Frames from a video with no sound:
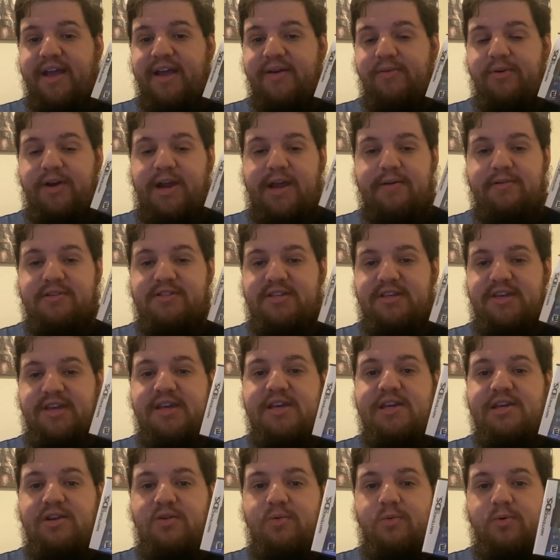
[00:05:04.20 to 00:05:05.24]
when I was a
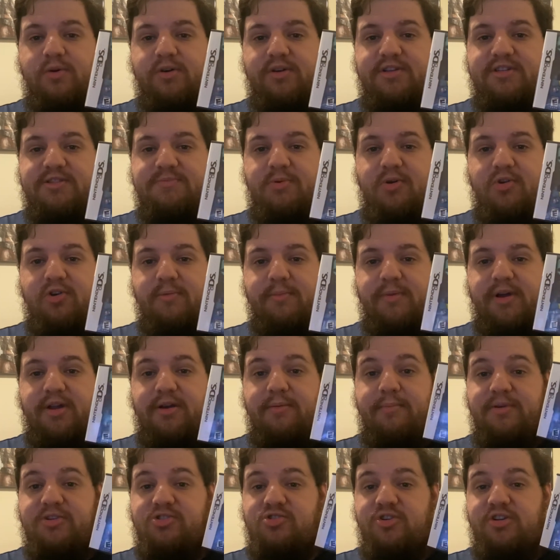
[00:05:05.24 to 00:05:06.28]
kid was Pokemon
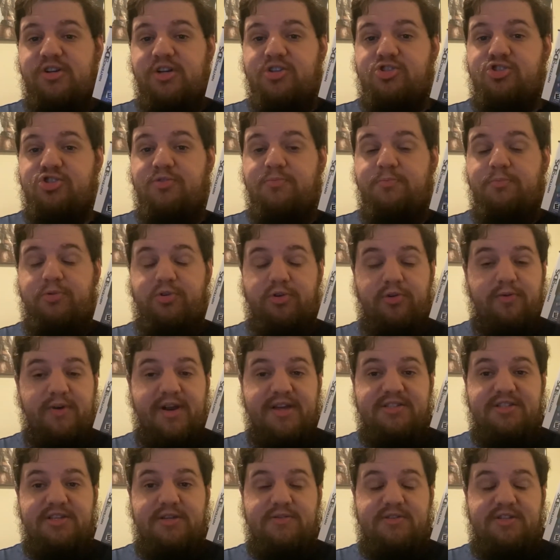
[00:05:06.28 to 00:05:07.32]
Mystery Dungeon Blue
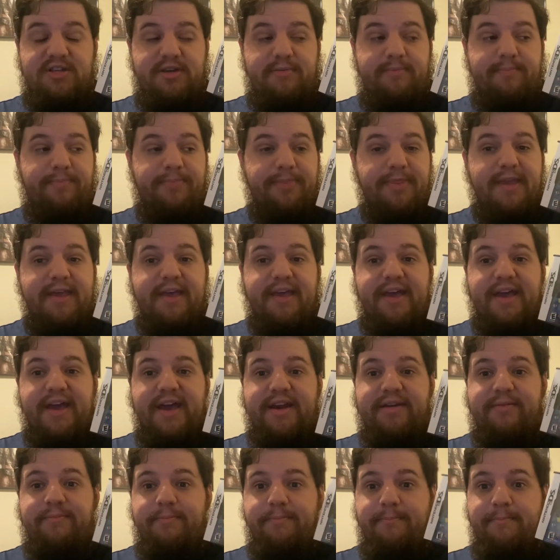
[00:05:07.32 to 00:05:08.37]
Rescue Team,
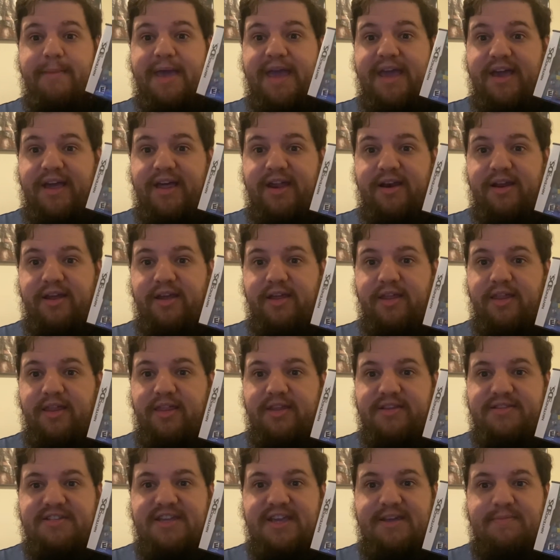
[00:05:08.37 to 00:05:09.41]
and man,
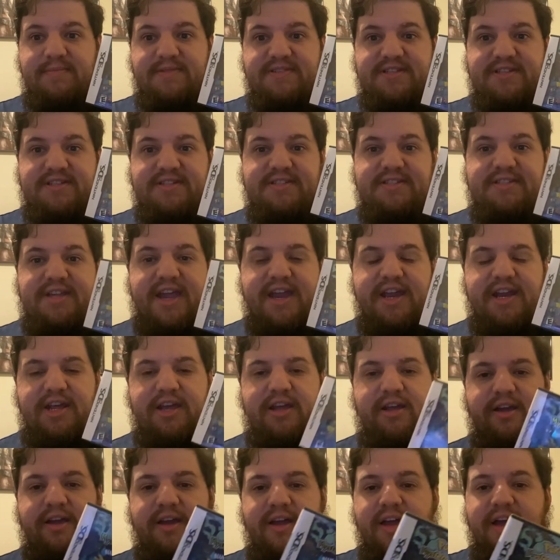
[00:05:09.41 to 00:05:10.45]
this game is
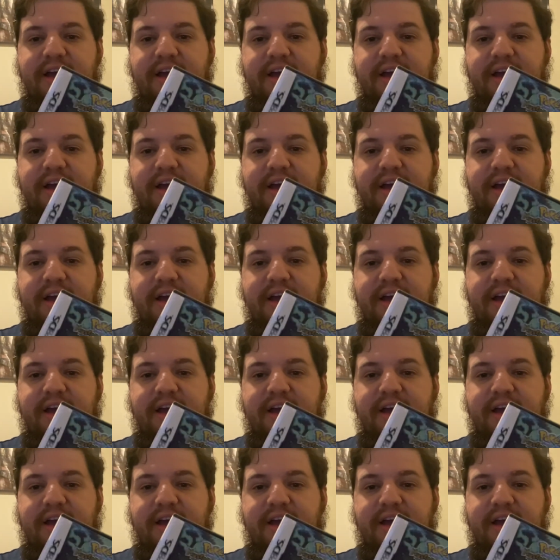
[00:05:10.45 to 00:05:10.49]
exciting.